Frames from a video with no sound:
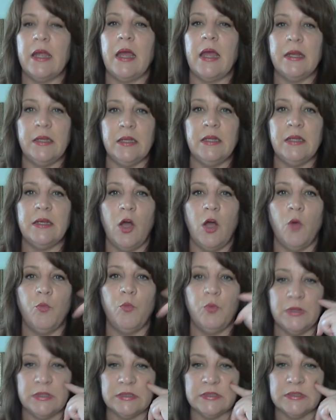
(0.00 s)
I need help
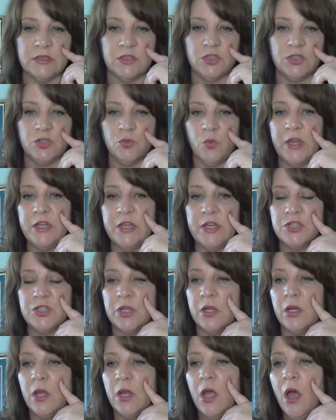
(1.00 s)
with this
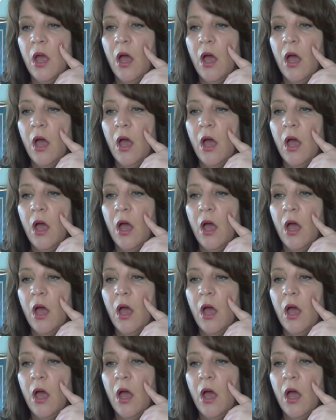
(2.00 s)
situation.